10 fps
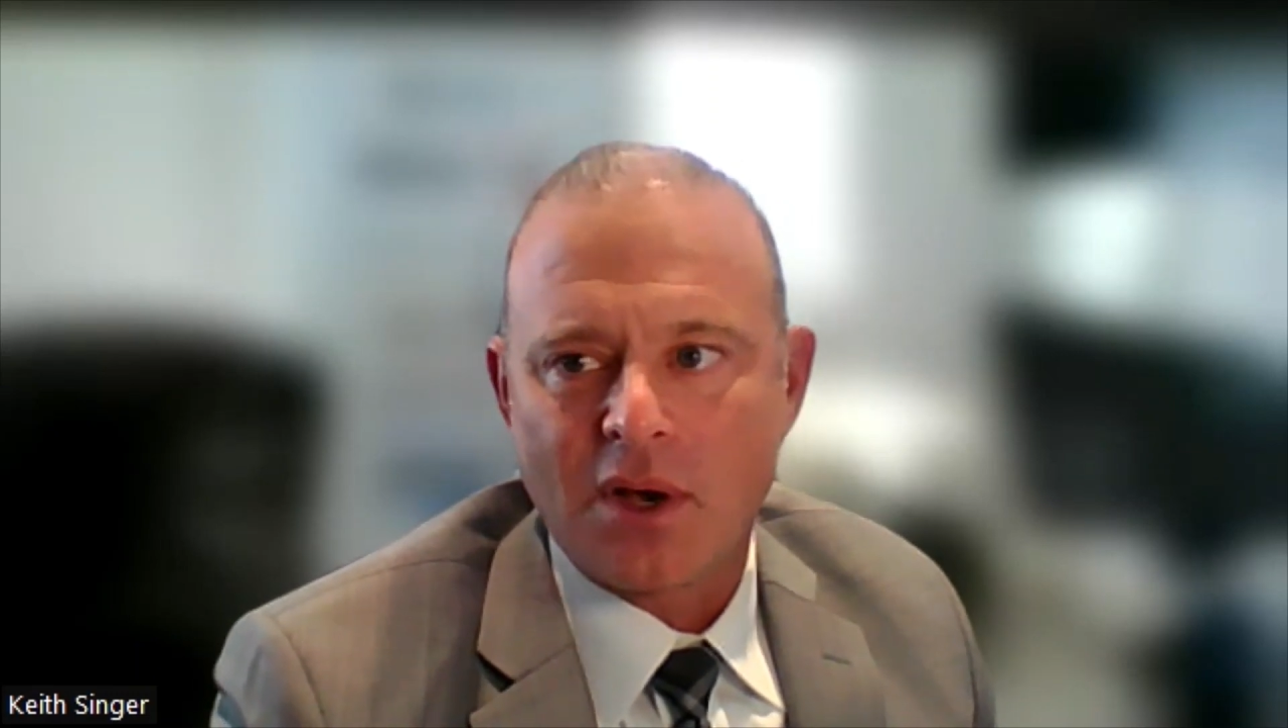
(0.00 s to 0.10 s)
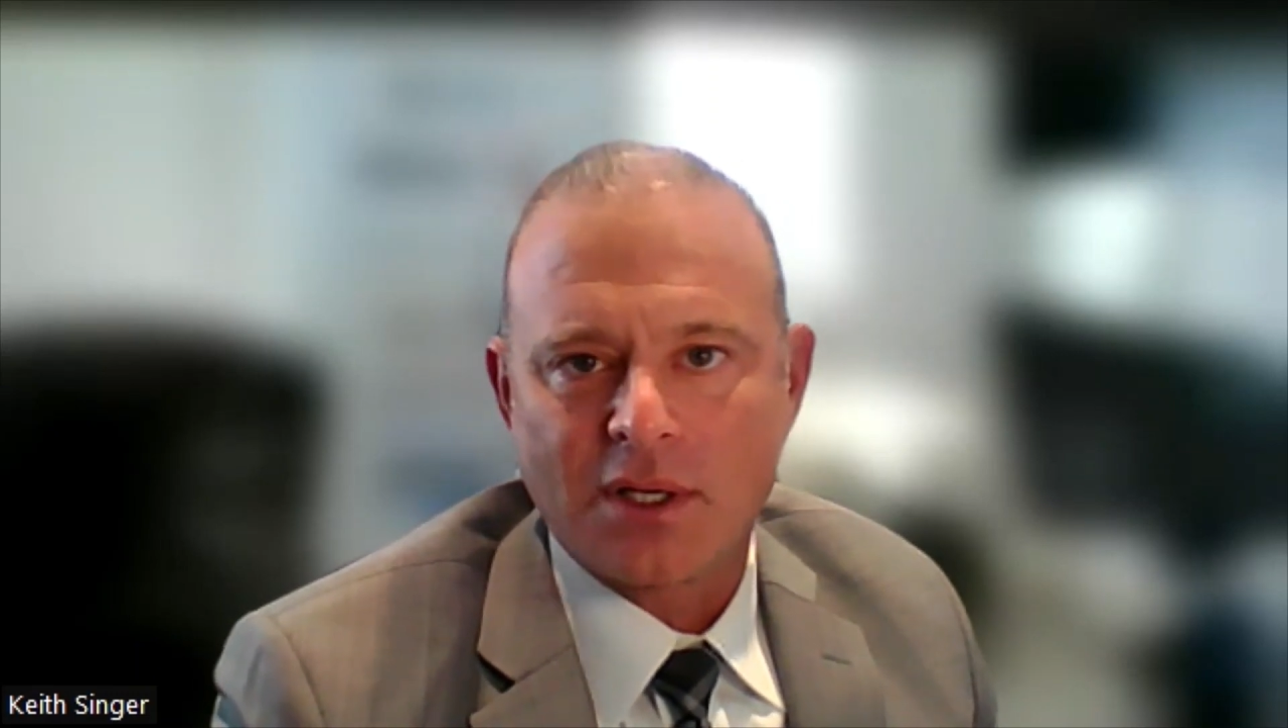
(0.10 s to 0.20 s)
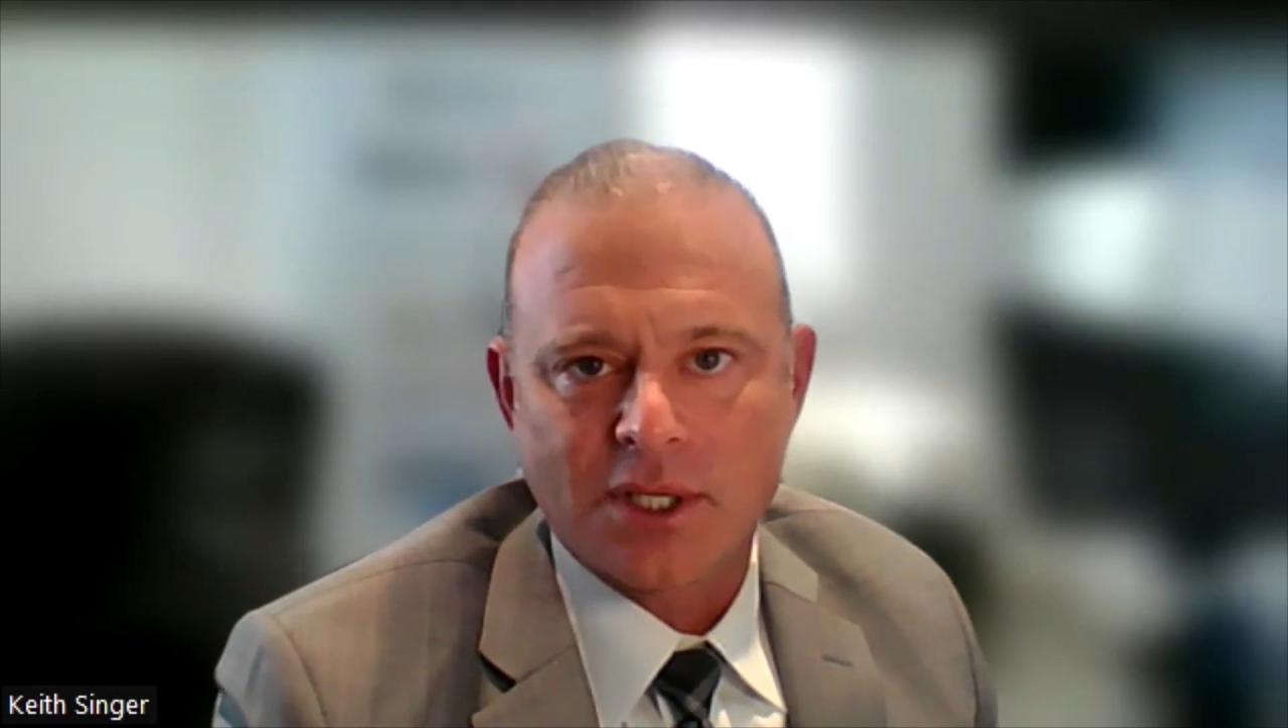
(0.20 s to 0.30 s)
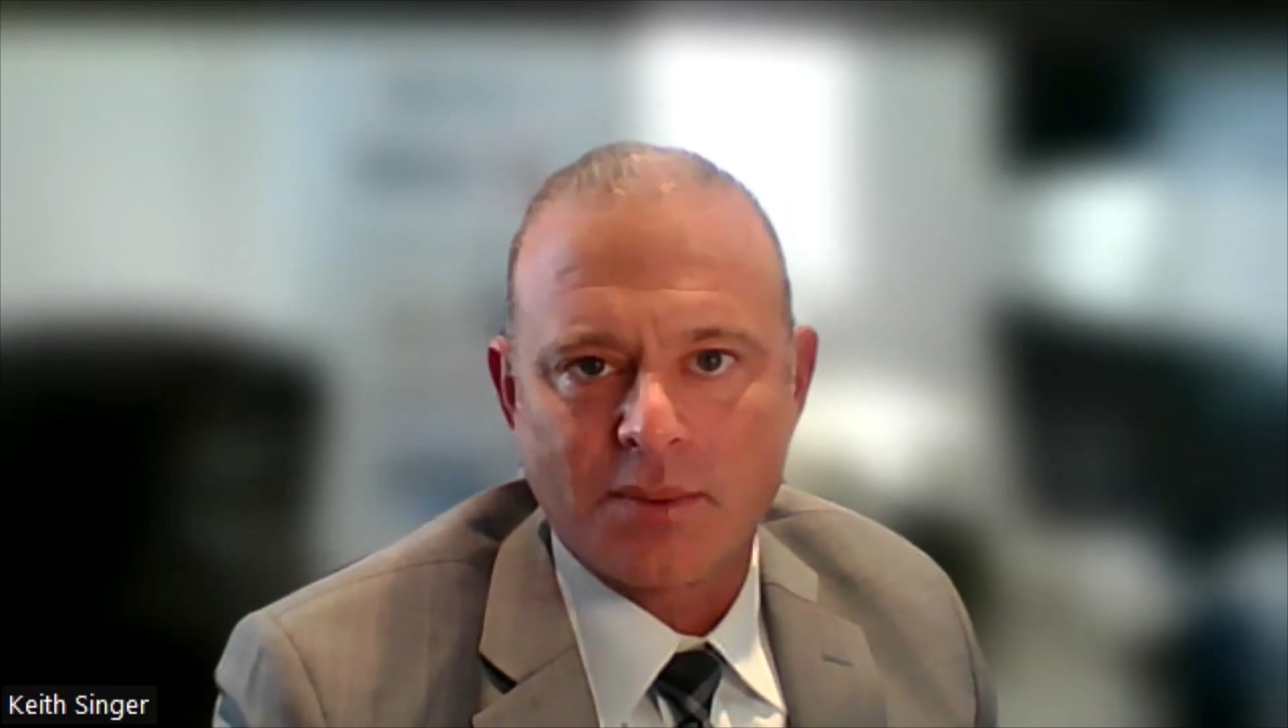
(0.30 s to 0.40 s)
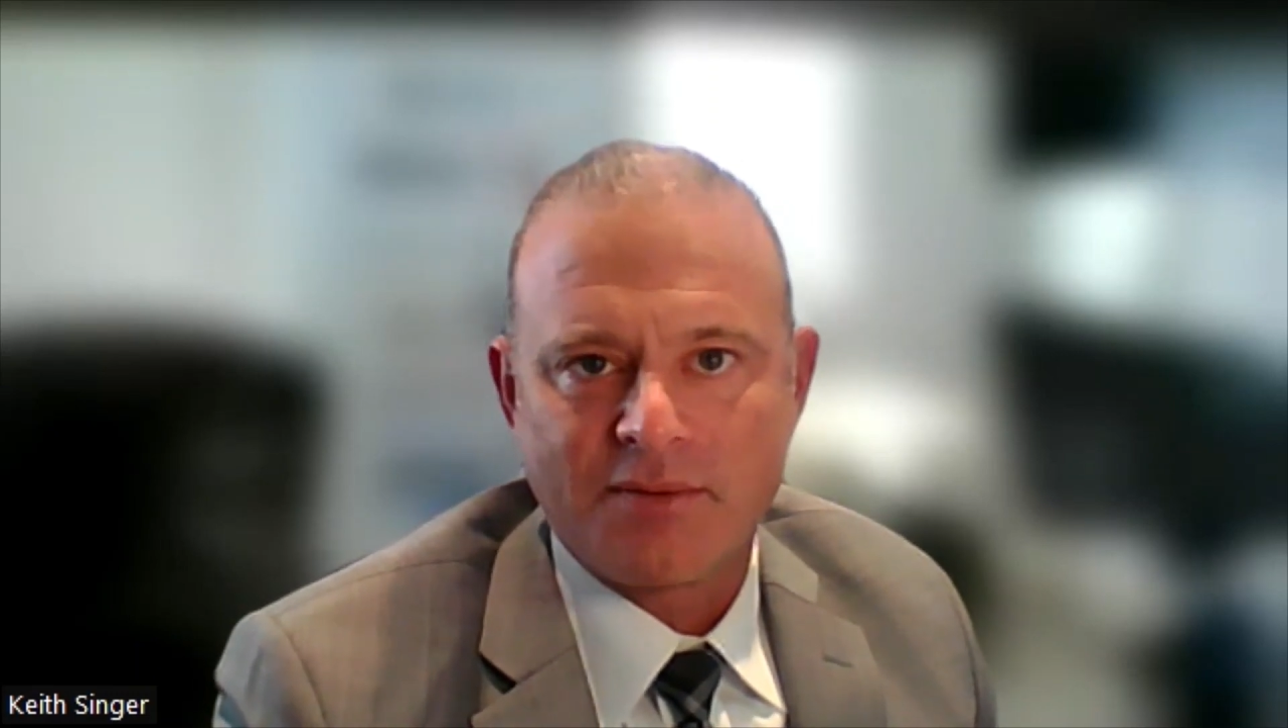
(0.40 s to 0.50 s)

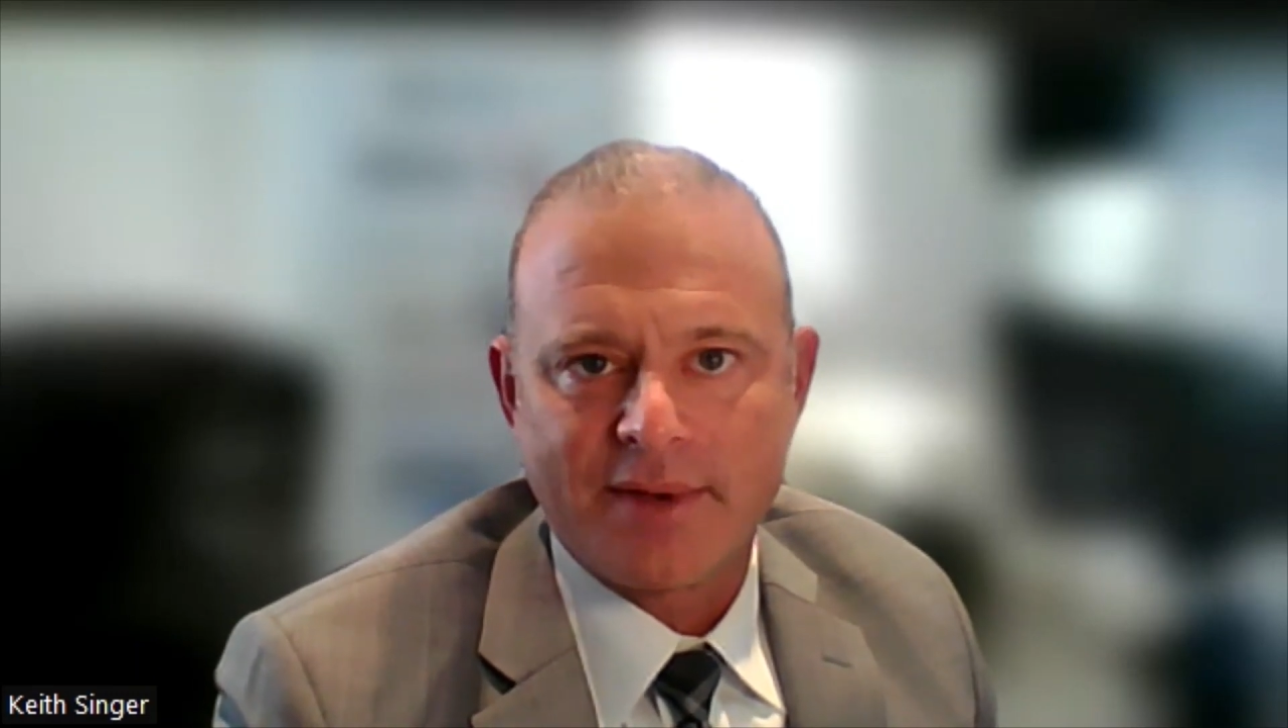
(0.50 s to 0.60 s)
long-term